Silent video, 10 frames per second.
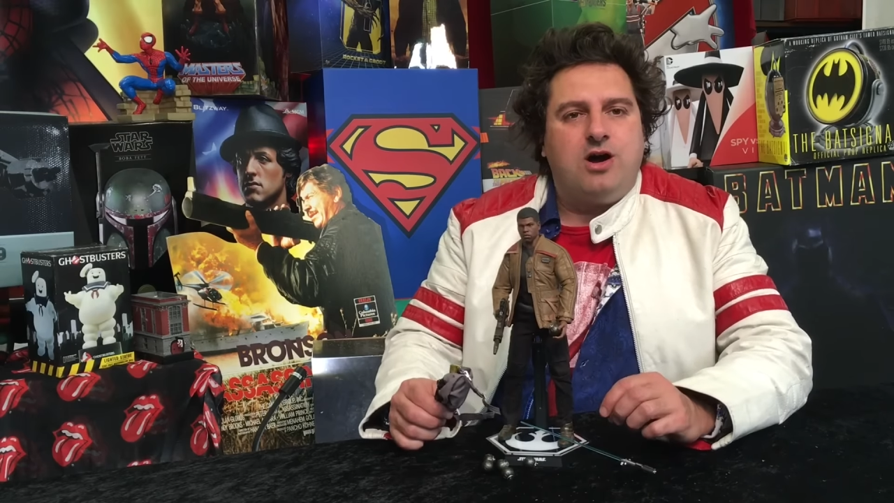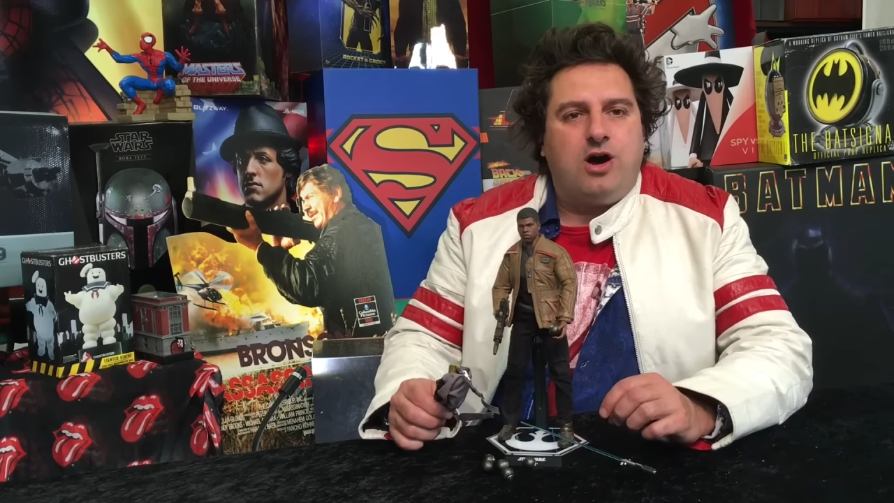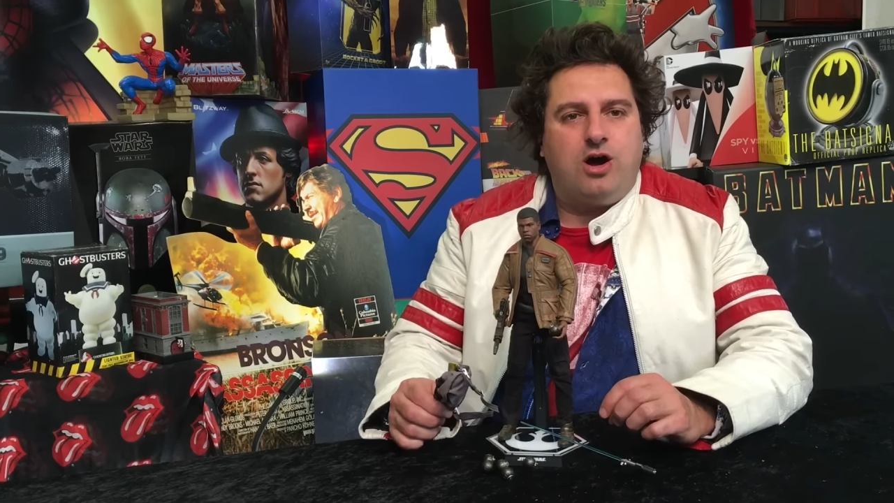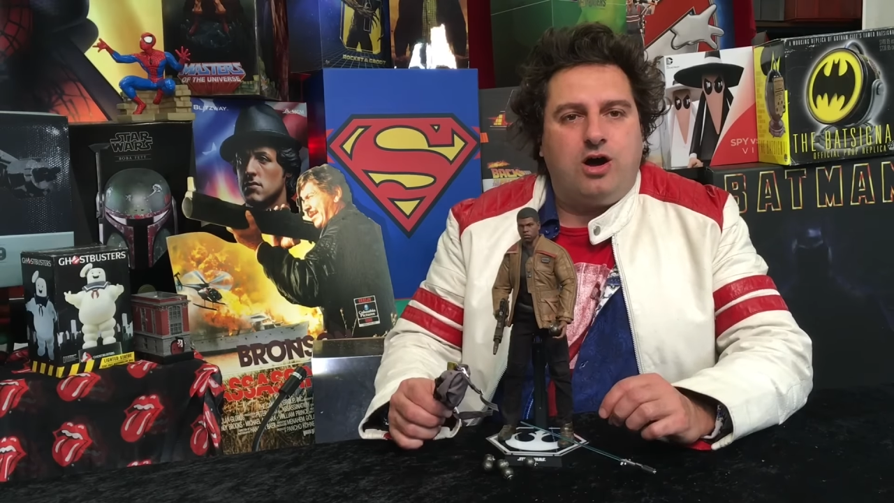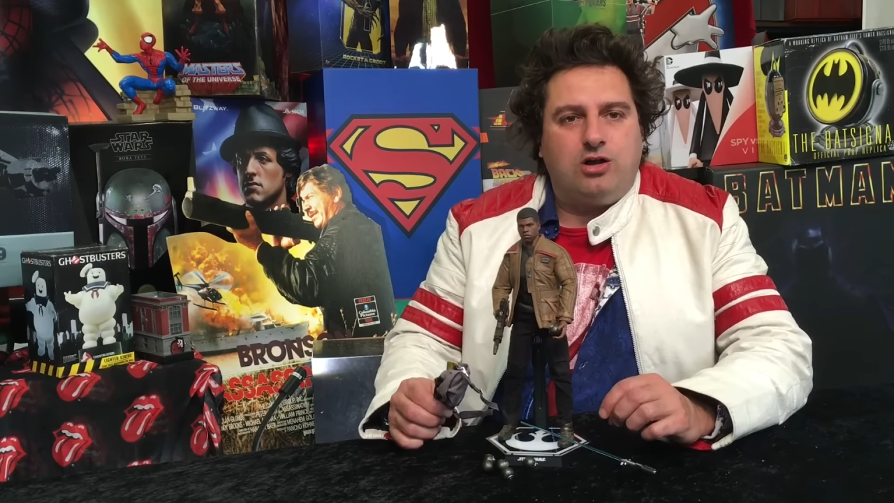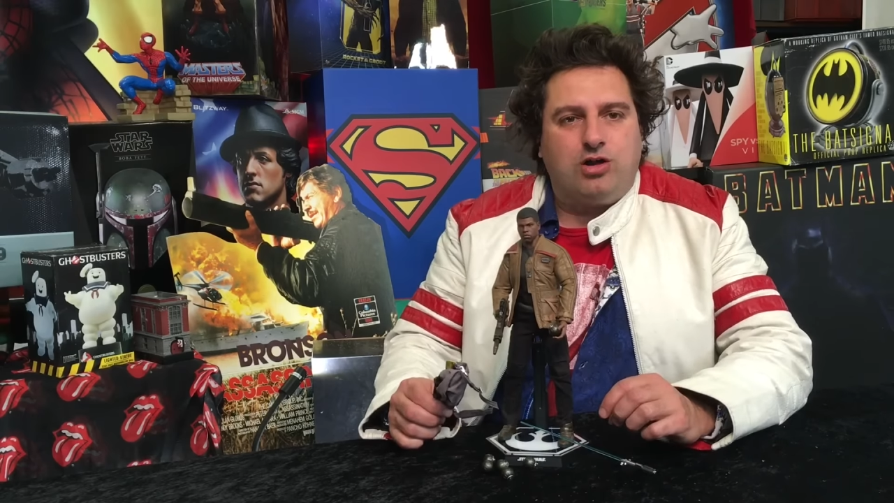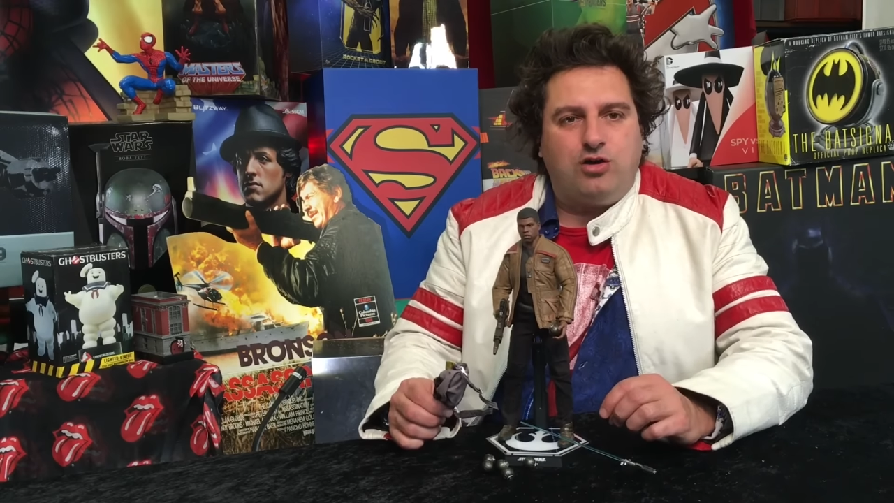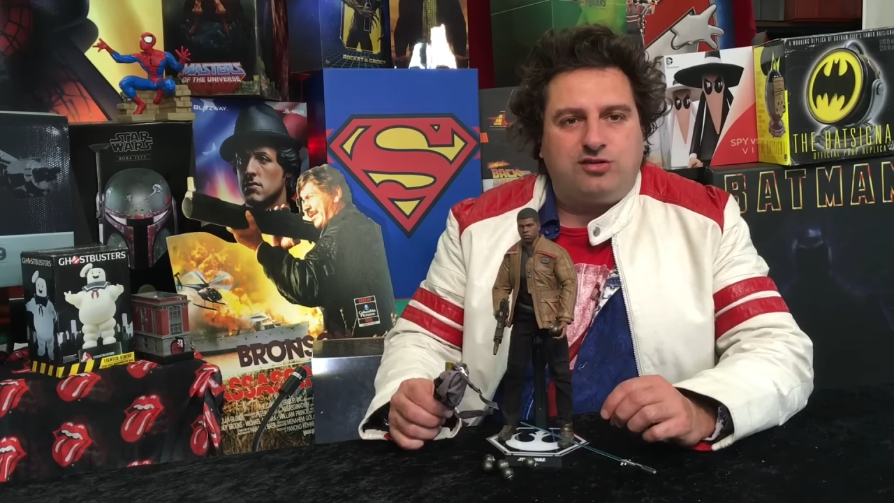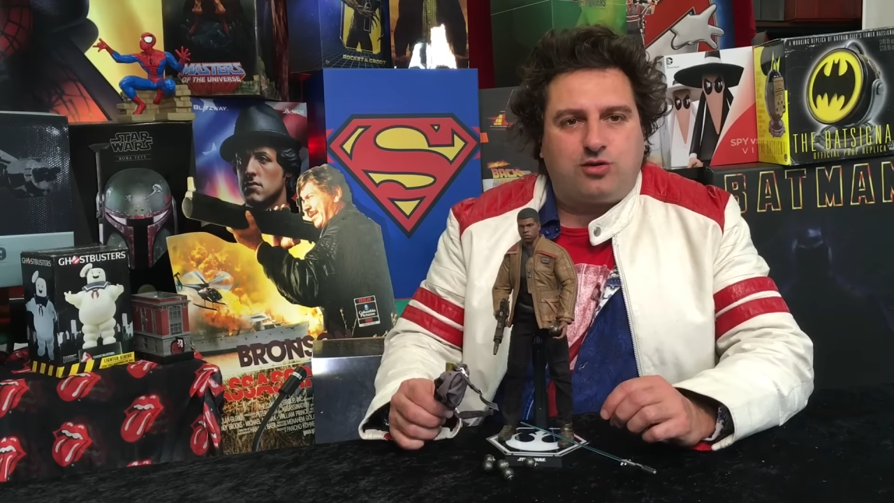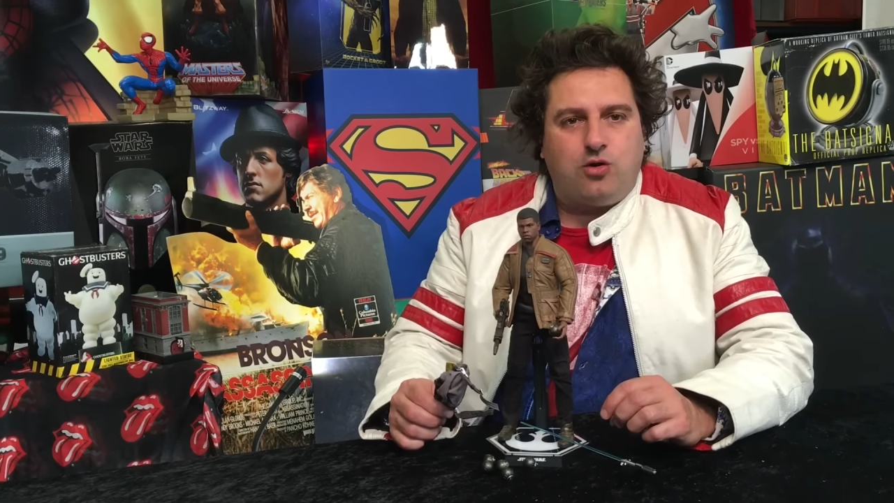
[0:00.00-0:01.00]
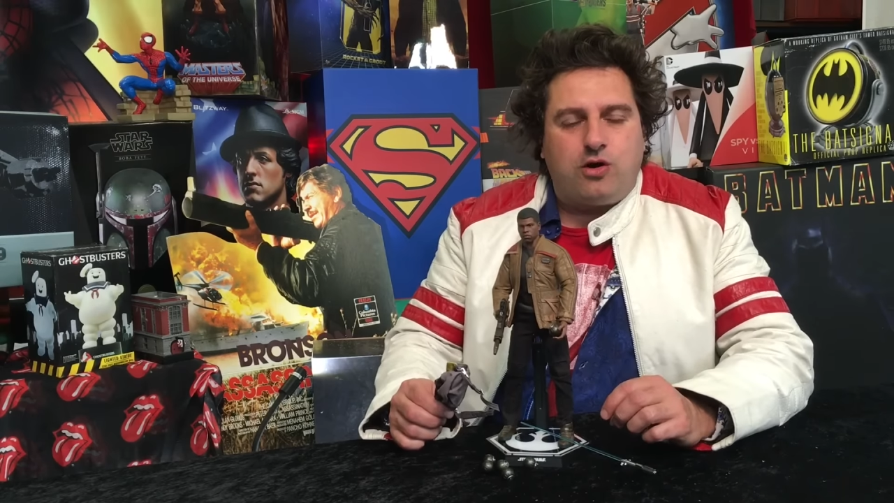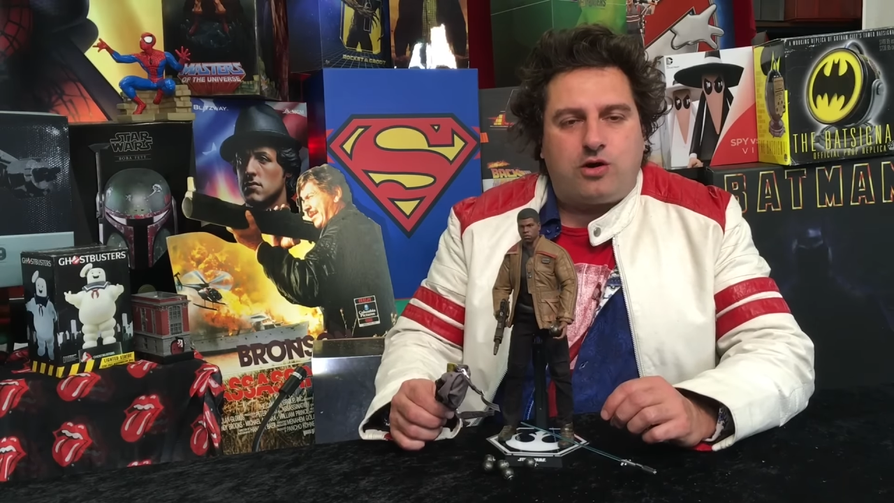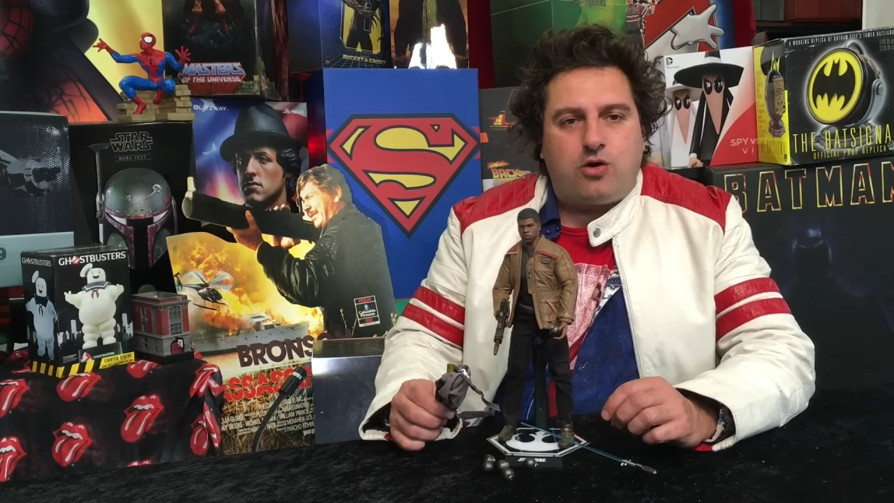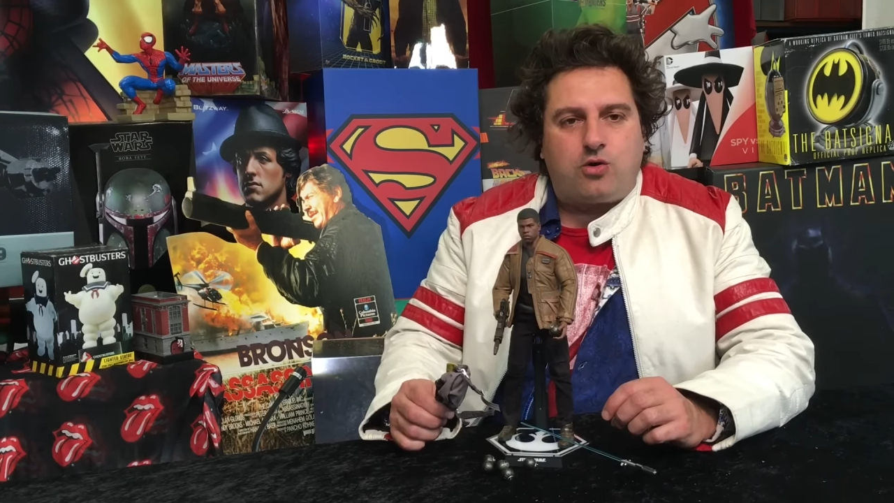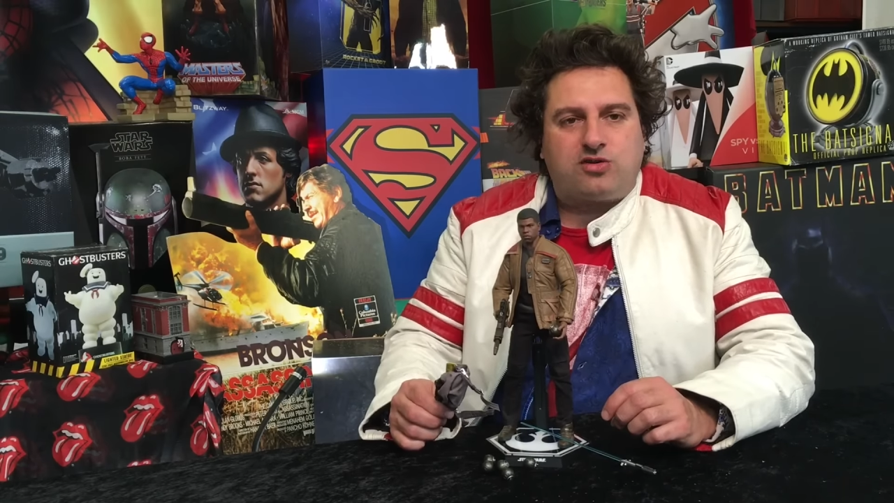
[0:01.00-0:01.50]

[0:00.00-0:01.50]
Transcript: a low score, and I'll